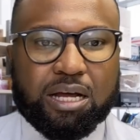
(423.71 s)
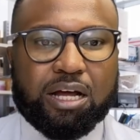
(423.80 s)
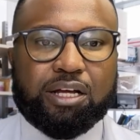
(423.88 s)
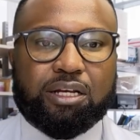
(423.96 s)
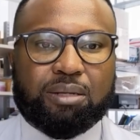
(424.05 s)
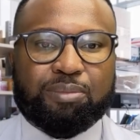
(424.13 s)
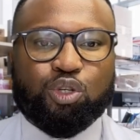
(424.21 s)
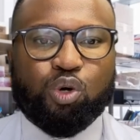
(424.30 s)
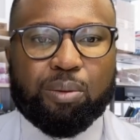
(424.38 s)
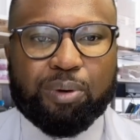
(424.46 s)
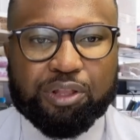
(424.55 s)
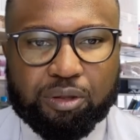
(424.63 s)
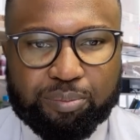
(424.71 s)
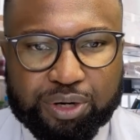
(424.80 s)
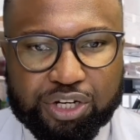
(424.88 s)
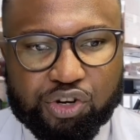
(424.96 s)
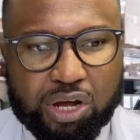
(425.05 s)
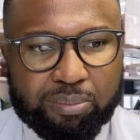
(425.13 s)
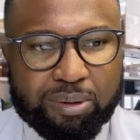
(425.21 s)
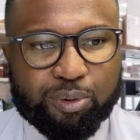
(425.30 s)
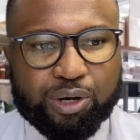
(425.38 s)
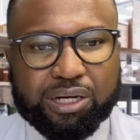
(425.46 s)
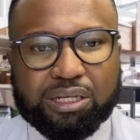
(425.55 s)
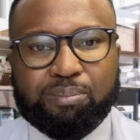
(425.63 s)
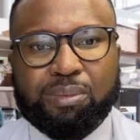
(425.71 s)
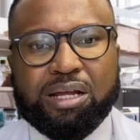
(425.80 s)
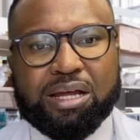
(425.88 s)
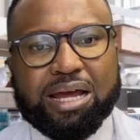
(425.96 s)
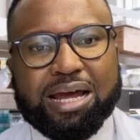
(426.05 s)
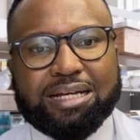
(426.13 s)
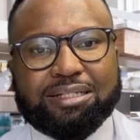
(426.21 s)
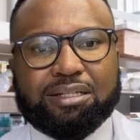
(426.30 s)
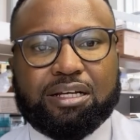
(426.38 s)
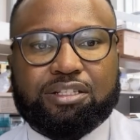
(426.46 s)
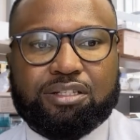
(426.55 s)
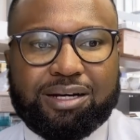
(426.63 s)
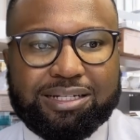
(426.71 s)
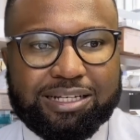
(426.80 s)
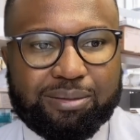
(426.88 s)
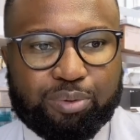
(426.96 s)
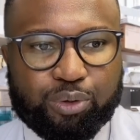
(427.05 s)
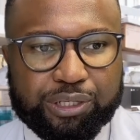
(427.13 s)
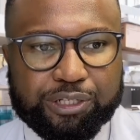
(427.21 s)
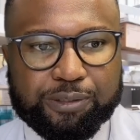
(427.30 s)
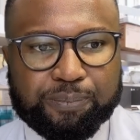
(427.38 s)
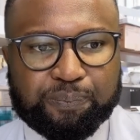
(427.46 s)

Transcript: Let me talk about the pretrial memorandum as a starting point.